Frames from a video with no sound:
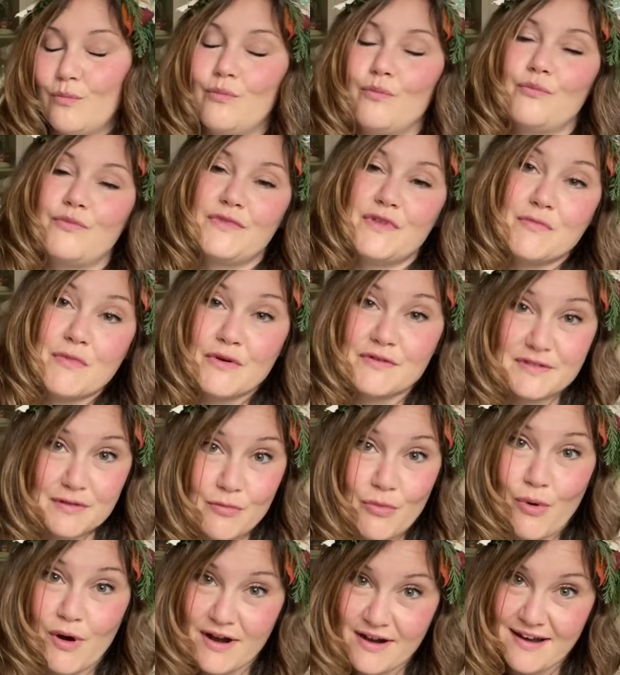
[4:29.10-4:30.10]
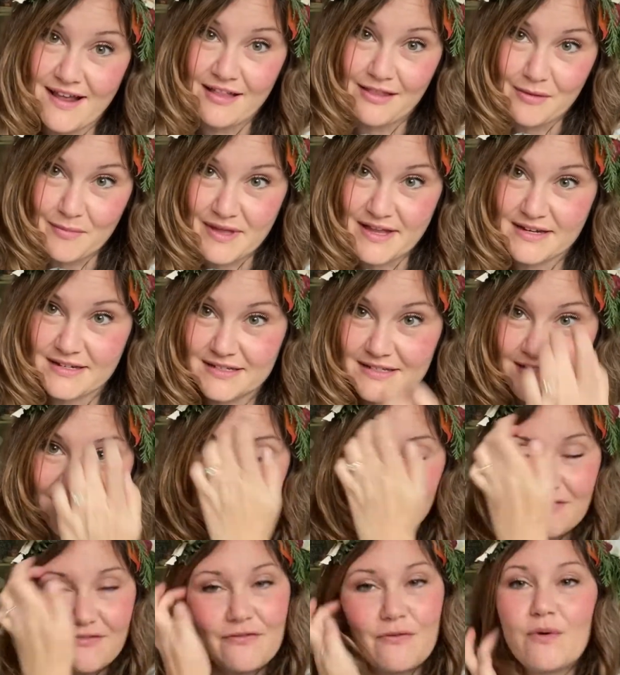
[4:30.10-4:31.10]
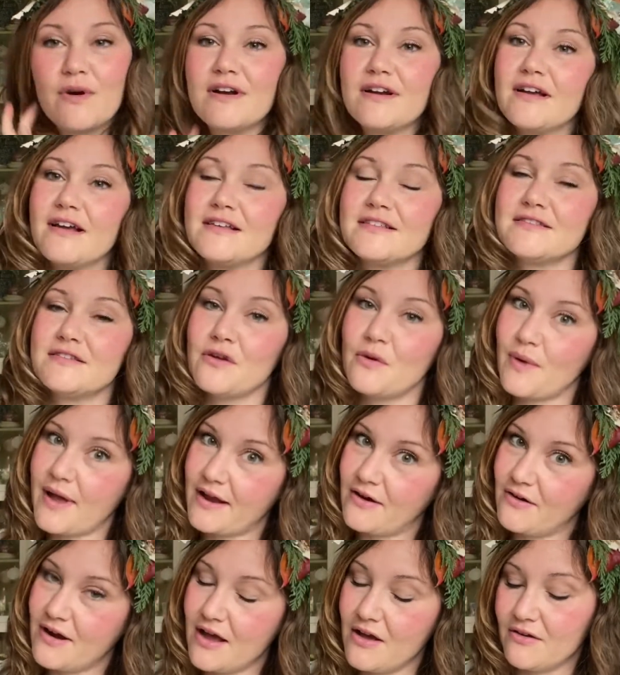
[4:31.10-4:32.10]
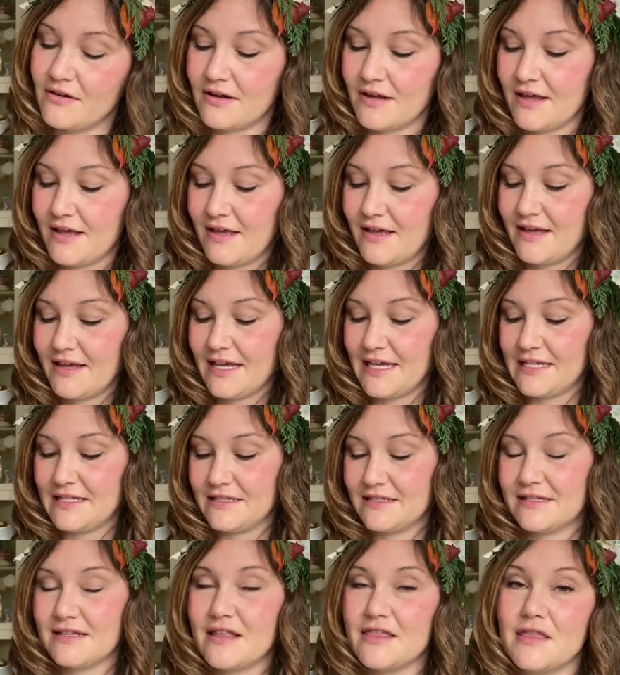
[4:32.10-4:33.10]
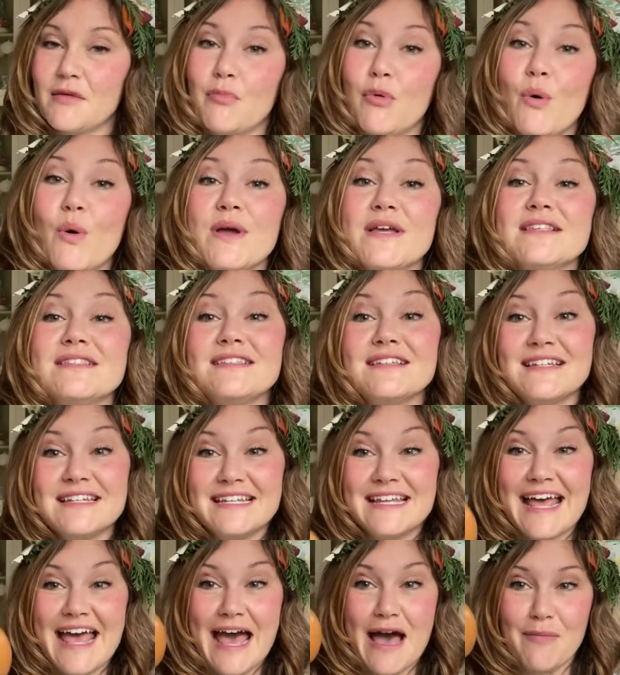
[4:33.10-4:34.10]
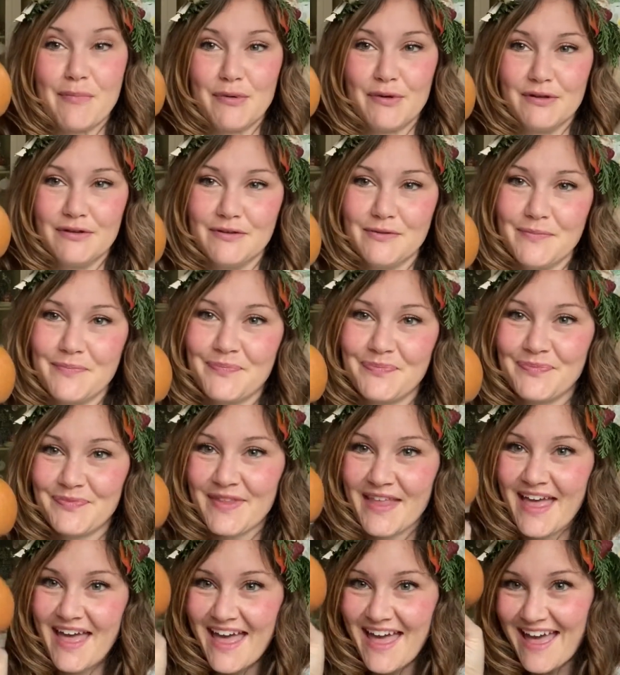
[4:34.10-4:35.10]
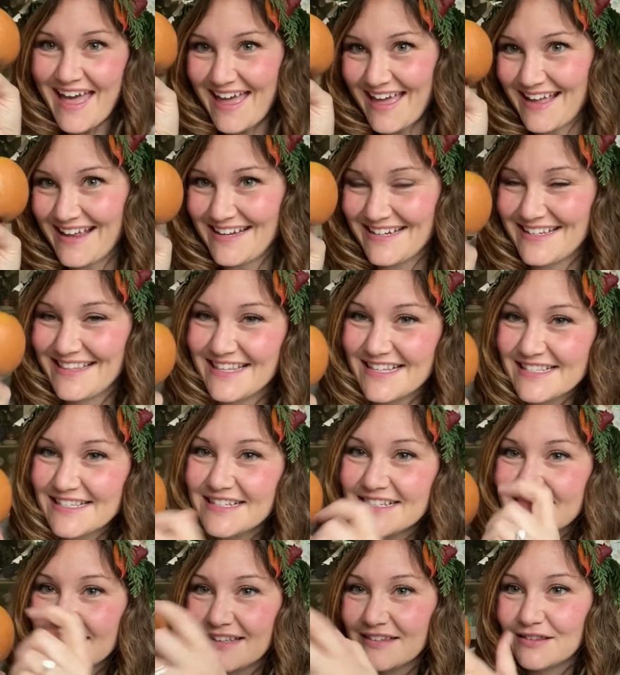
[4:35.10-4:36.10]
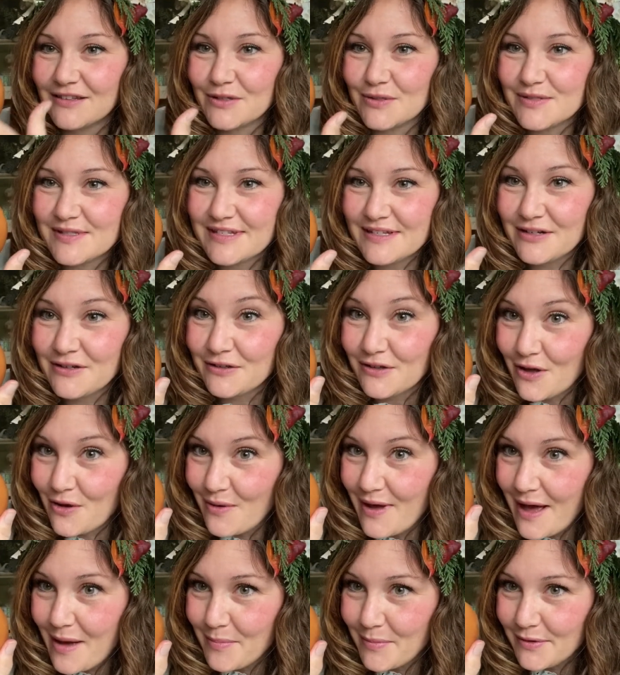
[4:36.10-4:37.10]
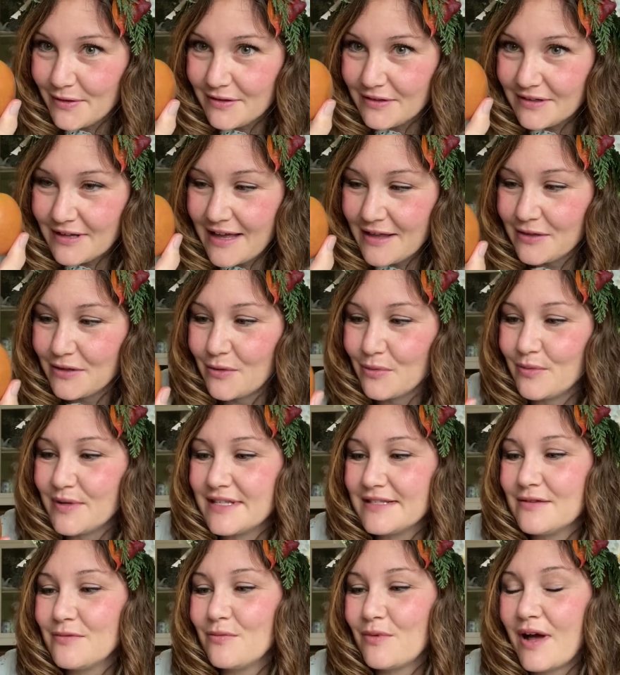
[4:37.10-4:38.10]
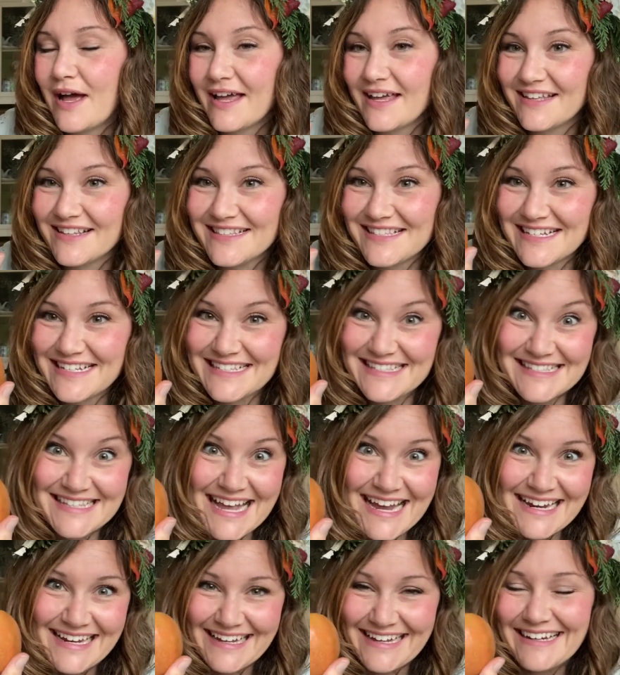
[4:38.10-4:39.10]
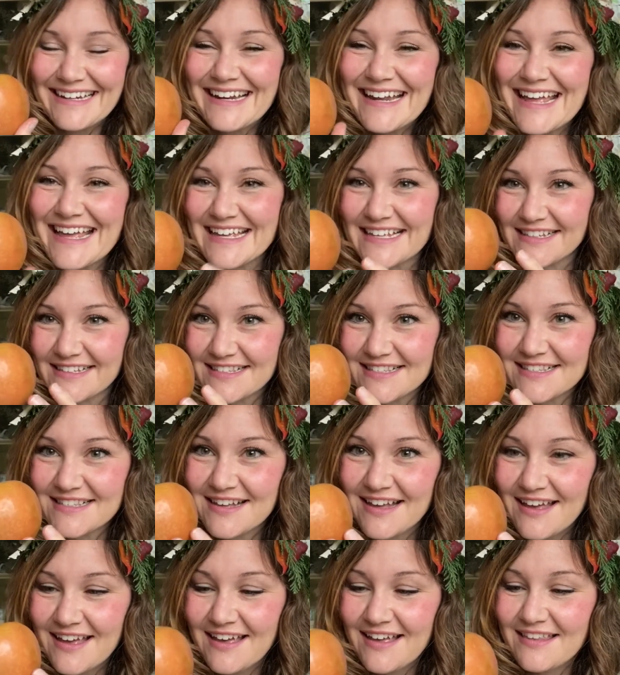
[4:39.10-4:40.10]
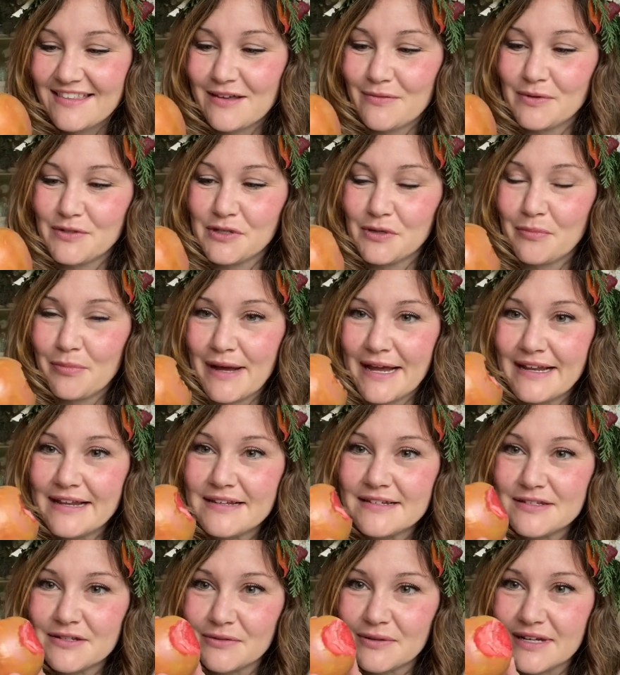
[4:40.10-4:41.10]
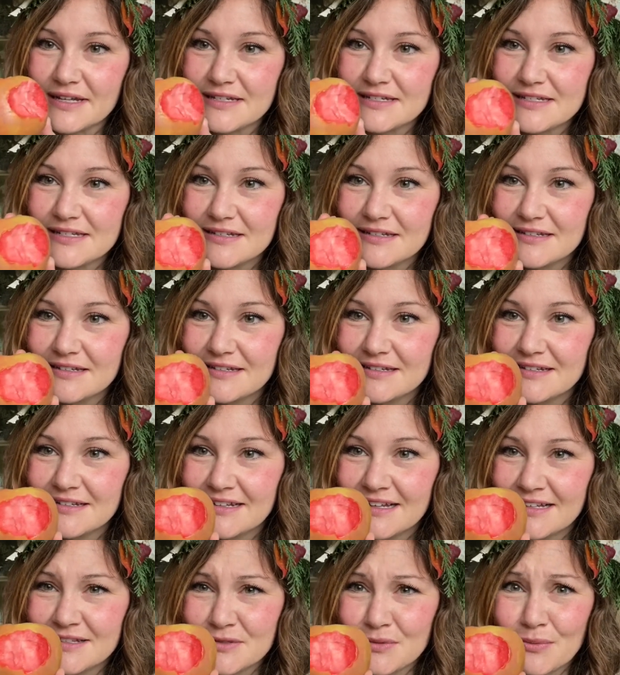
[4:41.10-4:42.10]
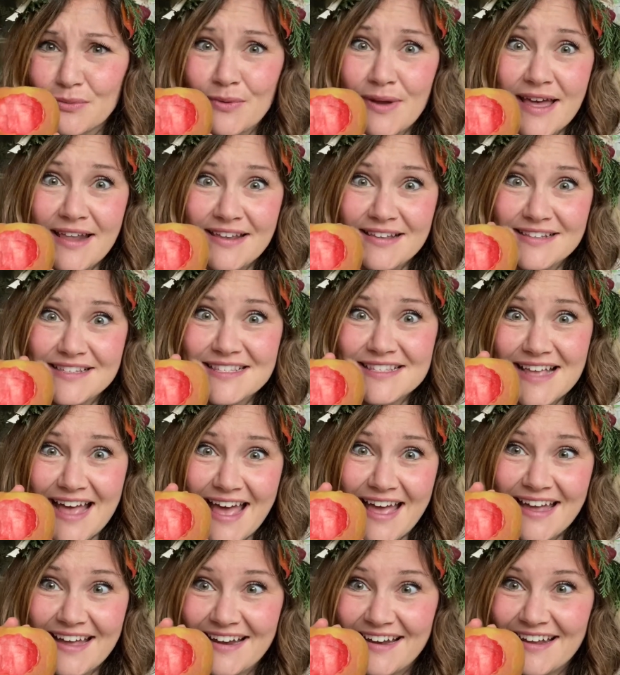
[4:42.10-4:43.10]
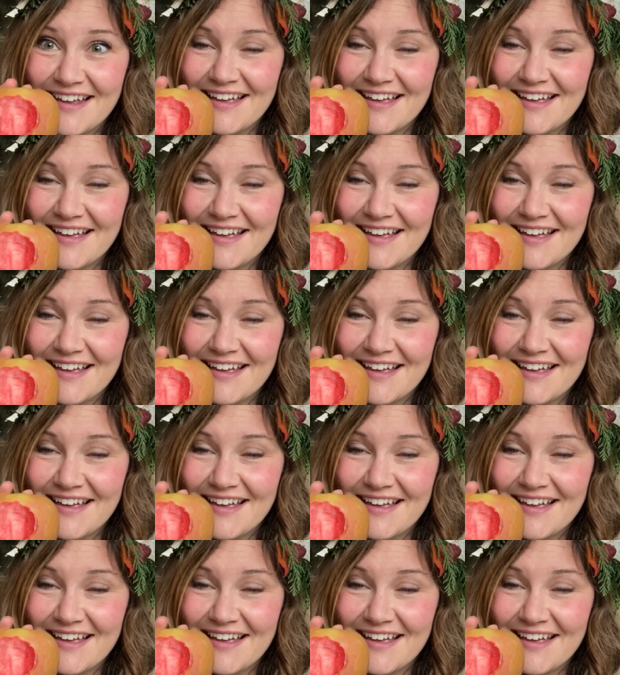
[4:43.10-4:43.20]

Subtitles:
the most important element for a Snow White crown is the poisoned apple. And this is a Lucy Glow apple, and the reason why it's exciting is that when you bite into it, it's red inside.